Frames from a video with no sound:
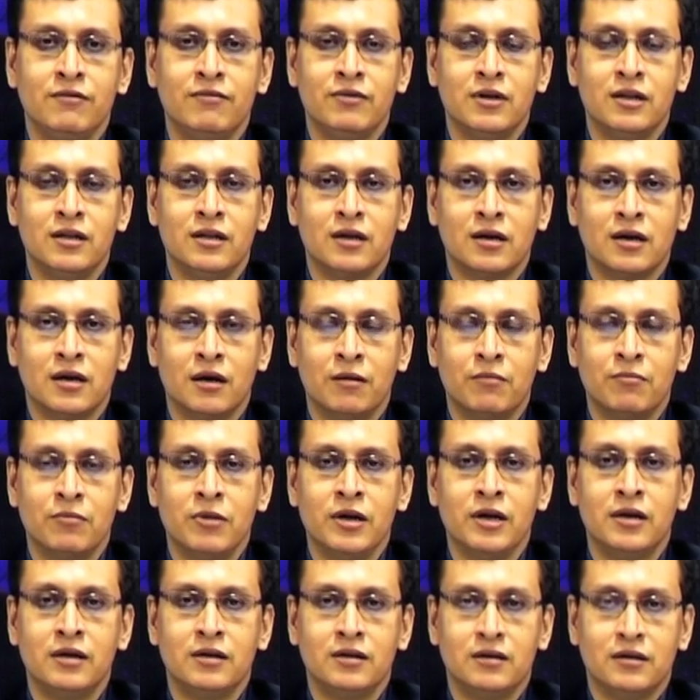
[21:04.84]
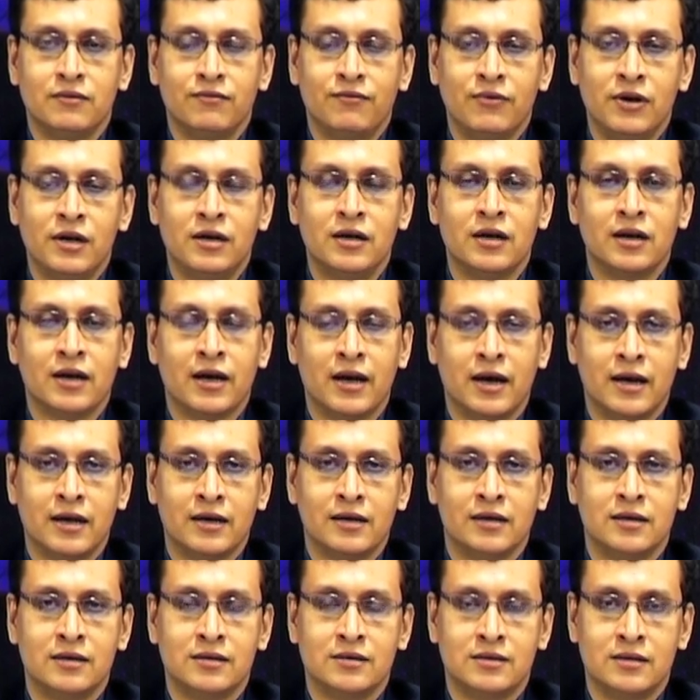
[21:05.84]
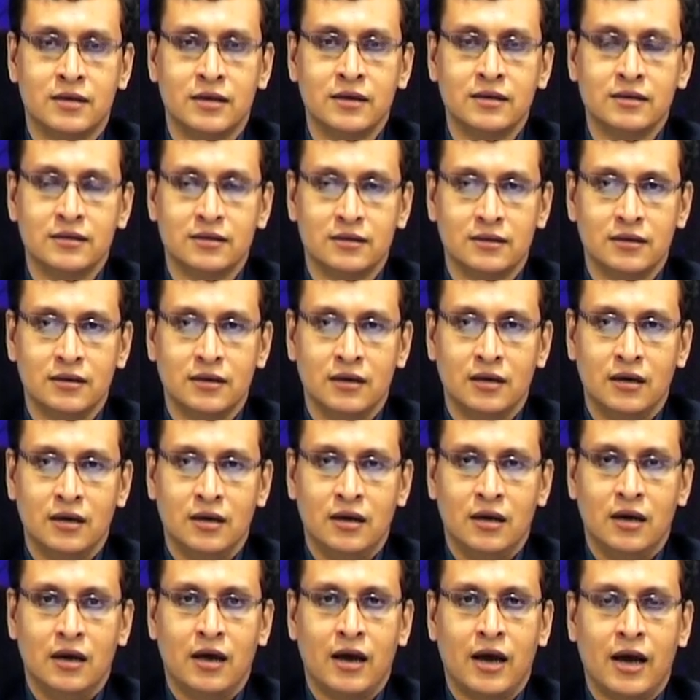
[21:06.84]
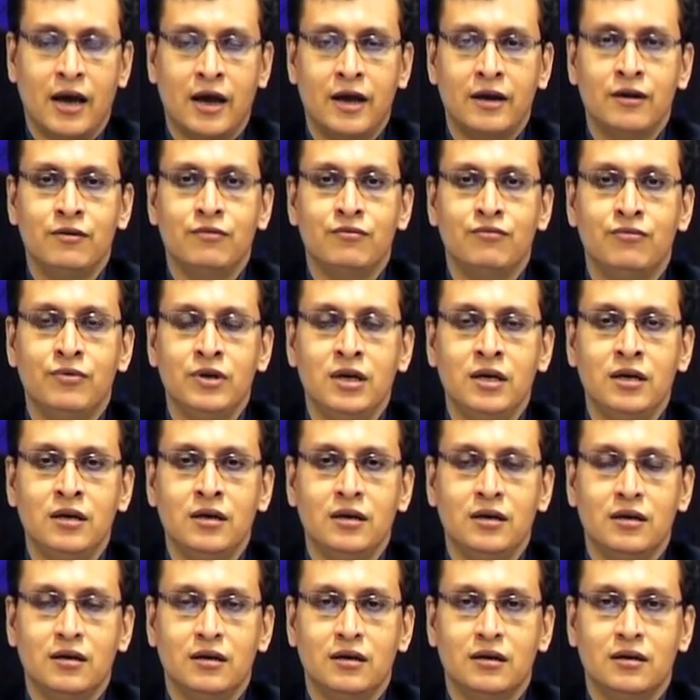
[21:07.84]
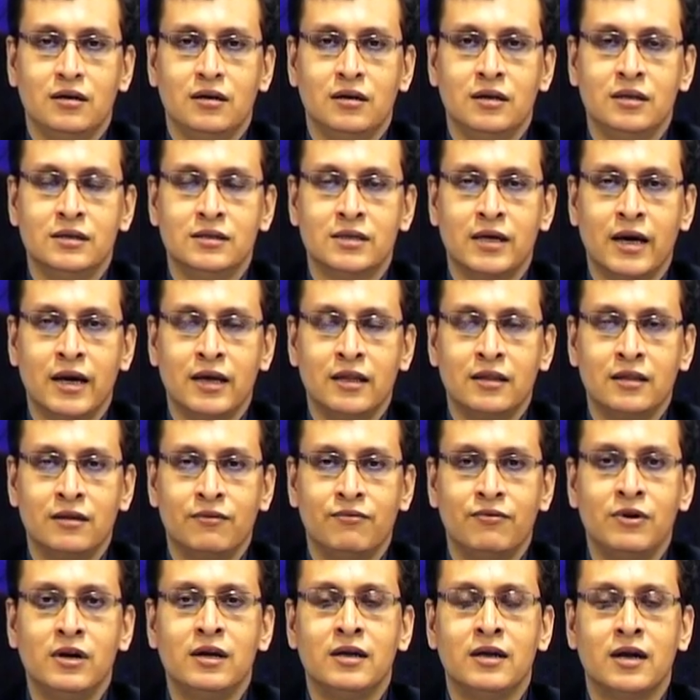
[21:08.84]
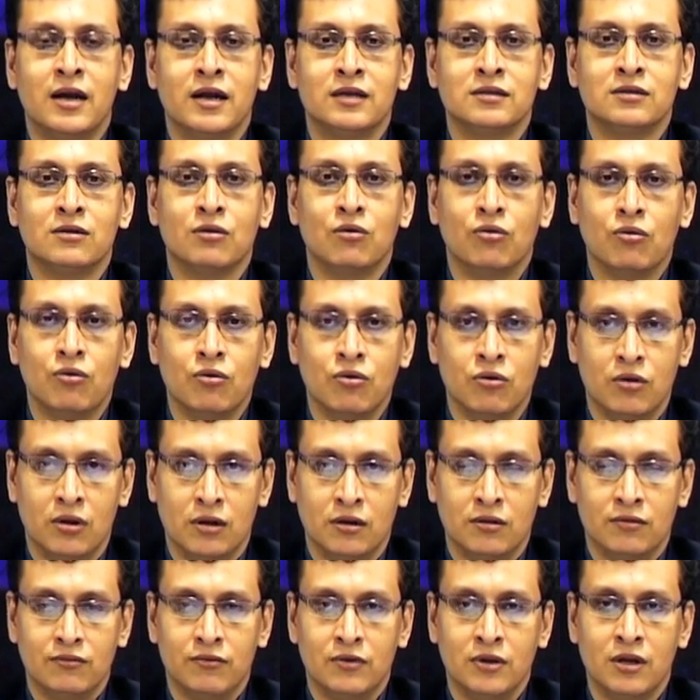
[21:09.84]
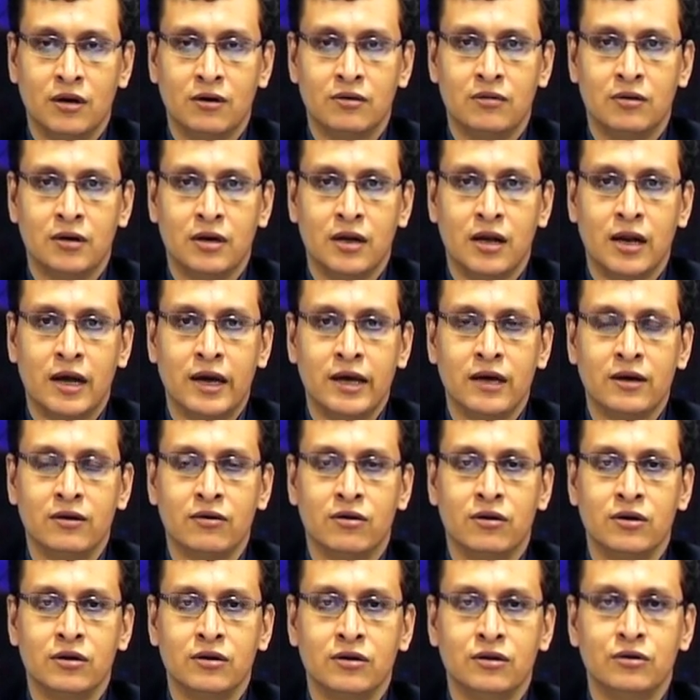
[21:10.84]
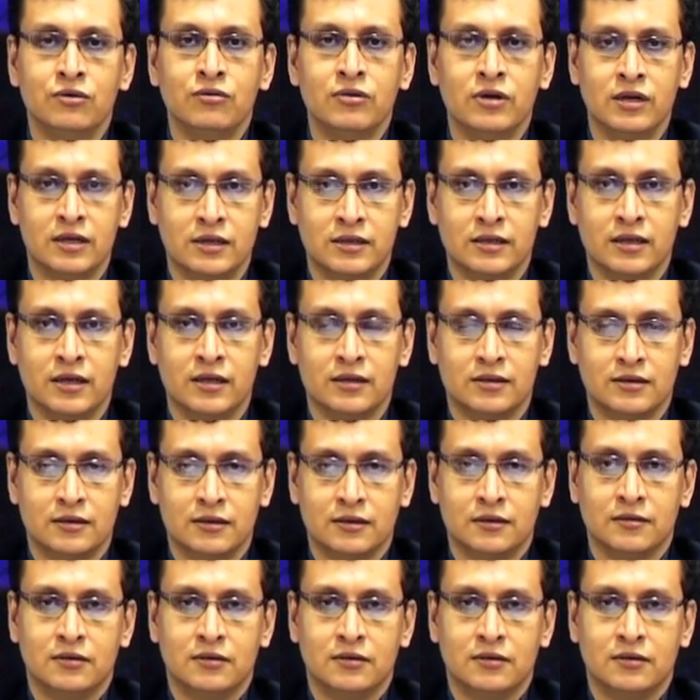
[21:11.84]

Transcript: given the complete filter characteristics and we design the filter as a whole without relying on unit cells.